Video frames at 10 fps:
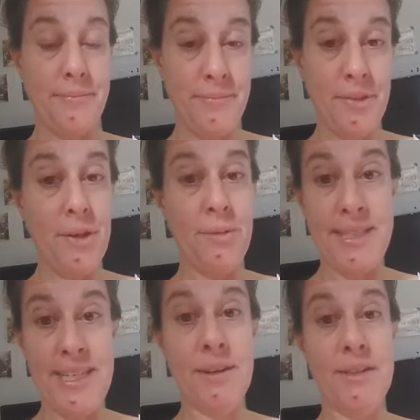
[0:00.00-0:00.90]
with
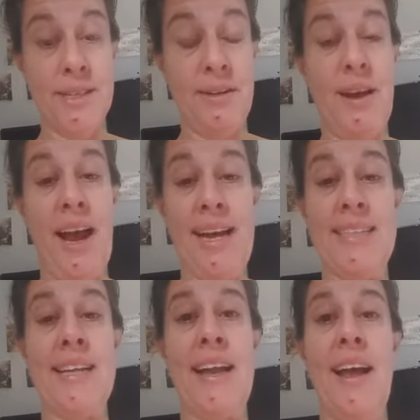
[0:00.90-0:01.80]
tears in her eyes
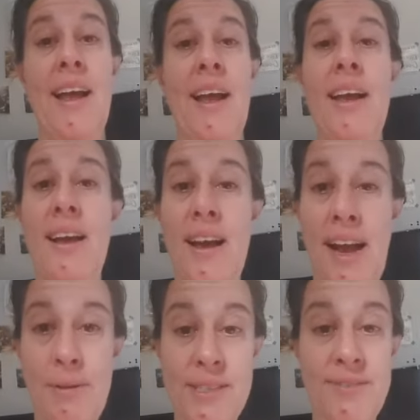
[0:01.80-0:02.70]
that I
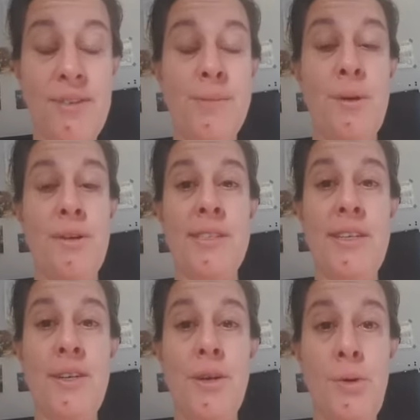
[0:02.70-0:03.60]
was the first
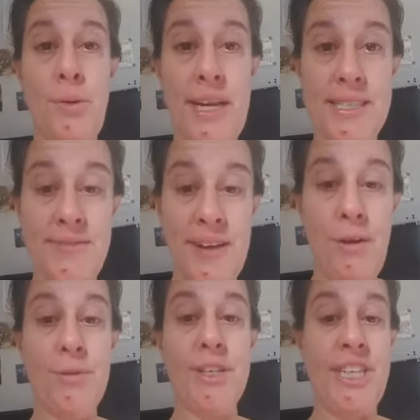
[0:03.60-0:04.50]
person who has found
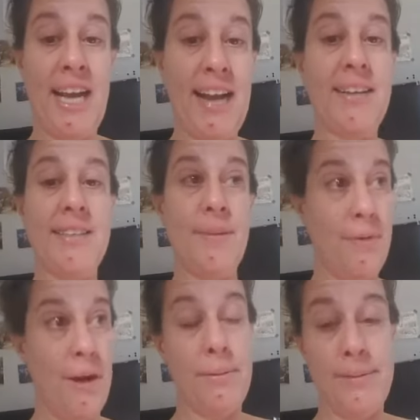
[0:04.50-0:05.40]
what she has, the
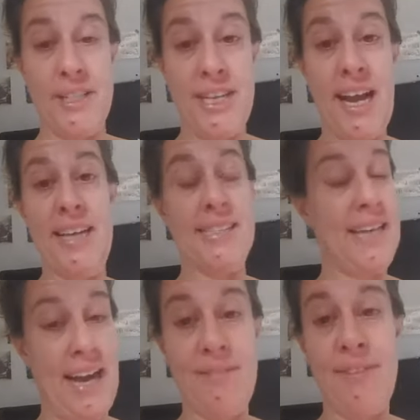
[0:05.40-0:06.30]
problem that she has, and I
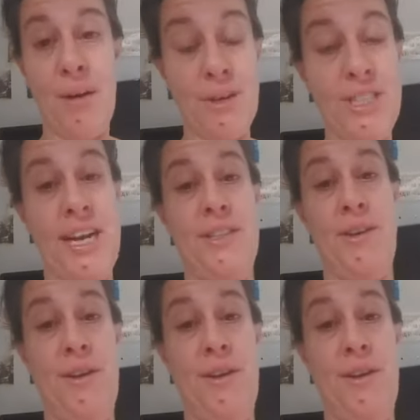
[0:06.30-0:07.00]
have not rejected her.